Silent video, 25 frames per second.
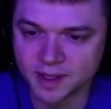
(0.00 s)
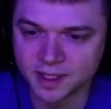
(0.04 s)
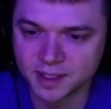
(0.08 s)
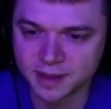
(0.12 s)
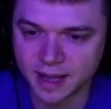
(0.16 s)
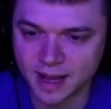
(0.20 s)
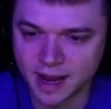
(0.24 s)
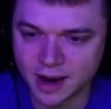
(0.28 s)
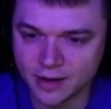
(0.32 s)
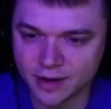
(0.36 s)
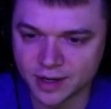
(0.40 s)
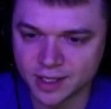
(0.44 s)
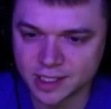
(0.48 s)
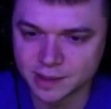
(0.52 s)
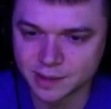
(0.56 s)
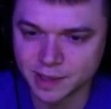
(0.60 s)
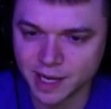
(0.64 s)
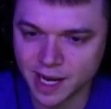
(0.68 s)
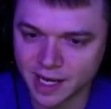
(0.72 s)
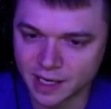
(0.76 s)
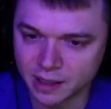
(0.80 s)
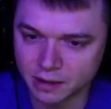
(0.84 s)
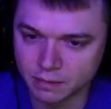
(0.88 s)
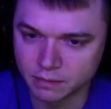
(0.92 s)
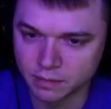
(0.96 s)
This area is
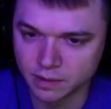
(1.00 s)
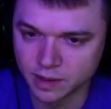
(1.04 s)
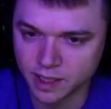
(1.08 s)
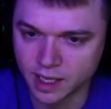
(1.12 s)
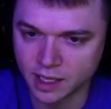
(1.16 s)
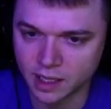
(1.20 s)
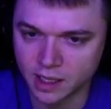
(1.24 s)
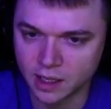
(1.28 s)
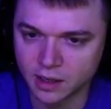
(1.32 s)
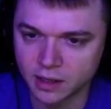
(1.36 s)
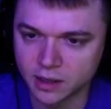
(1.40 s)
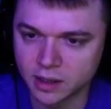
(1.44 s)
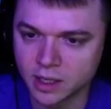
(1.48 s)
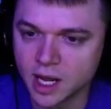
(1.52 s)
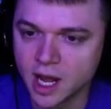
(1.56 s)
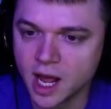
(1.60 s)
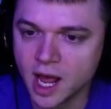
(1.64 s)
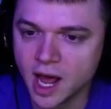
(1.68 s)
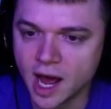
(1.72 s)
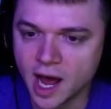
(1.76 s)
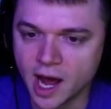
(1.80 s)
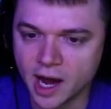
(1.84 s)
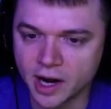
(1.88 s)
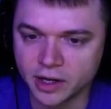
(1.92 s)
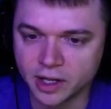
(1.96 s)
kind of got a lot of
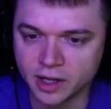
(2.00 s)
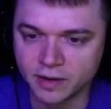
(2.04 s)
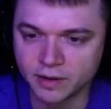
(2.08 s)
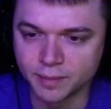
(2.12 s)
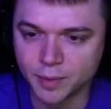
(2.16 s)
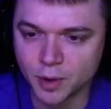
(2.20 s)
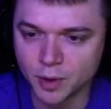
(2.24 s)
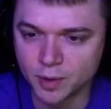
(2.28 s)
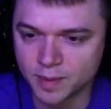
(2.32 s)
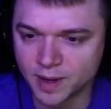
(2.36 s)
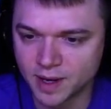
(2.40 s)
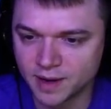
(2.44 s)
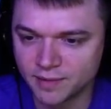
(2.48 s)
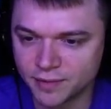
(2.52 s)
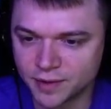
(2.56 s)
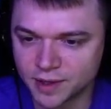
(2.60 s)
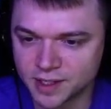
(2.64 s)
higher level Pokemon.